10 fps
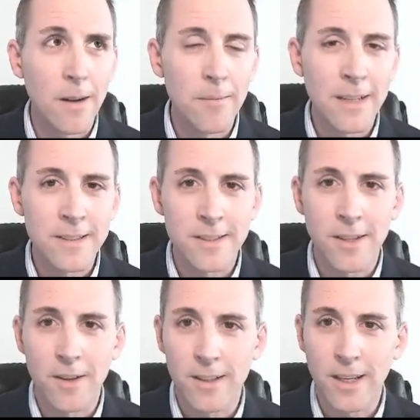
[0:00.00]

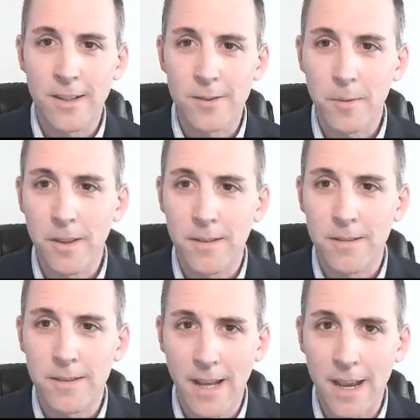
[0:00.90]
necessarily ends with
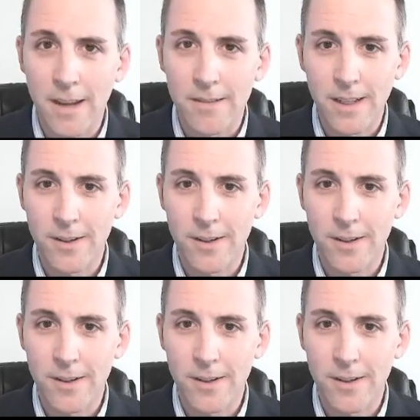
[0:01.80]
today,